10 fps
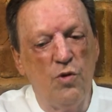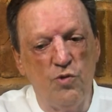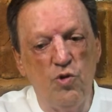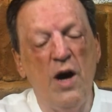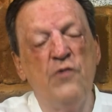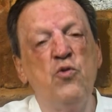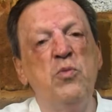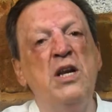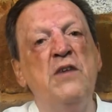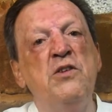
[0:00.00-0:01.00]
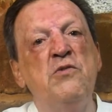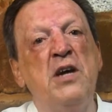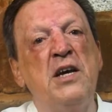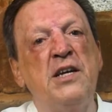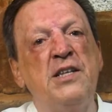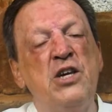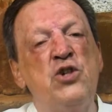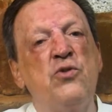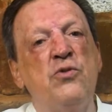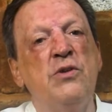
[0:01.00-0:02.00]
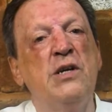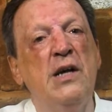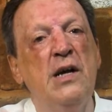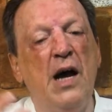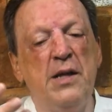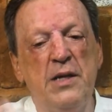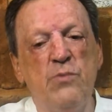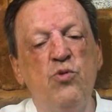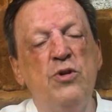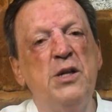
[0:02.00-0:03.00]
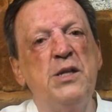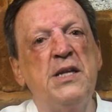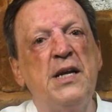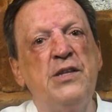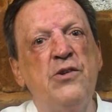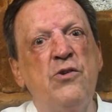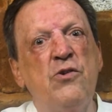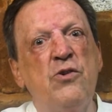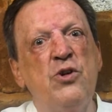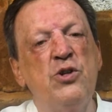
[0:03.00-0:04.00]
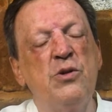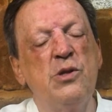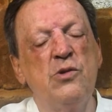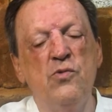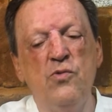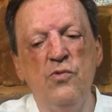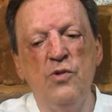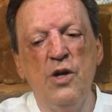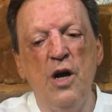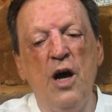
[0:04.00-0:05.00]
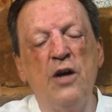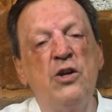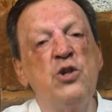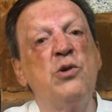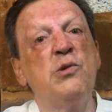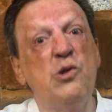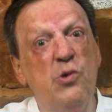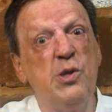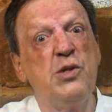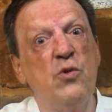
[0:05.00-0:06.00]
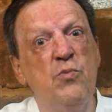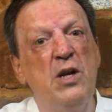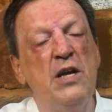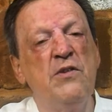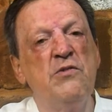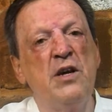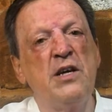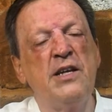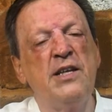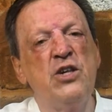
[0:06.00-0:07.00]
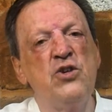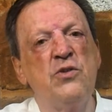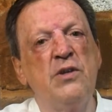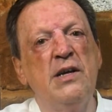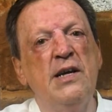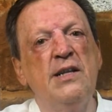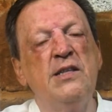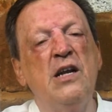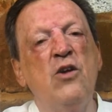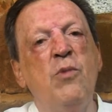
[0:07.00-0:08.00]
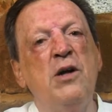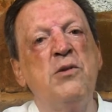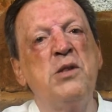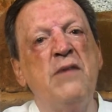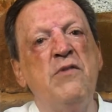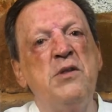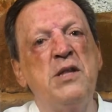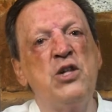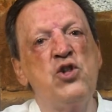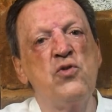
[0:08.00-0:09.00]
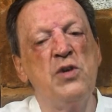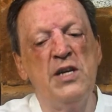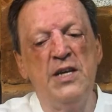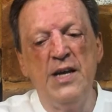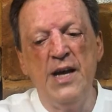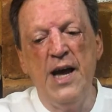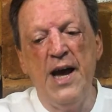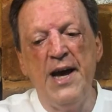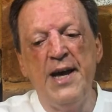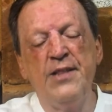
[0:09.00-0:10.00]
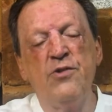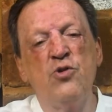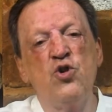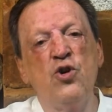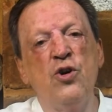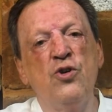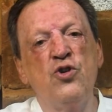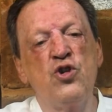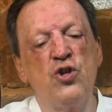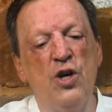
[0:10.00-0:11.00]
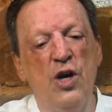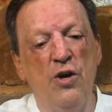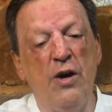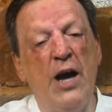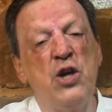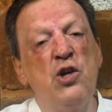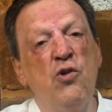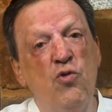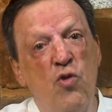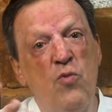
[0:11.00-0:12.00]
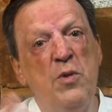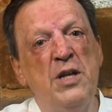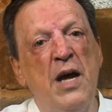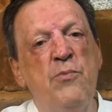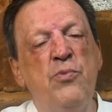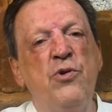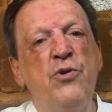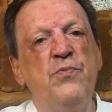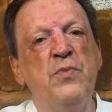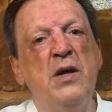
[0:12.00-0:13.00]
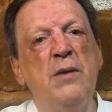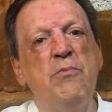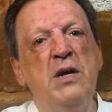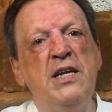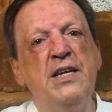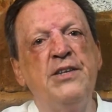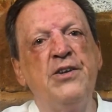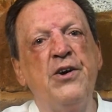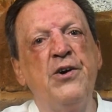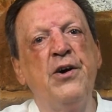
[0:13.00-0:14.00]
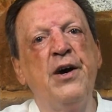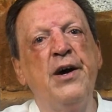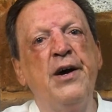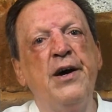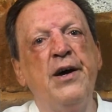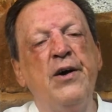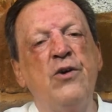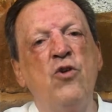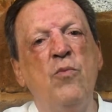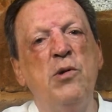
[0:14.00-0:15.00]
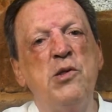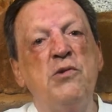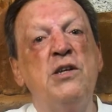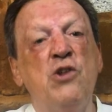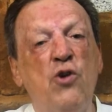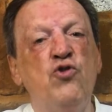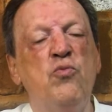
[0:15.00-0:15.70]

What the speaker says: You have to believe in reincarnation. I think Buddhists and Christians do. Christians used to believe in reincarnation till about the 7th century, and the church, actually a Roman emperor, made it compulsory not to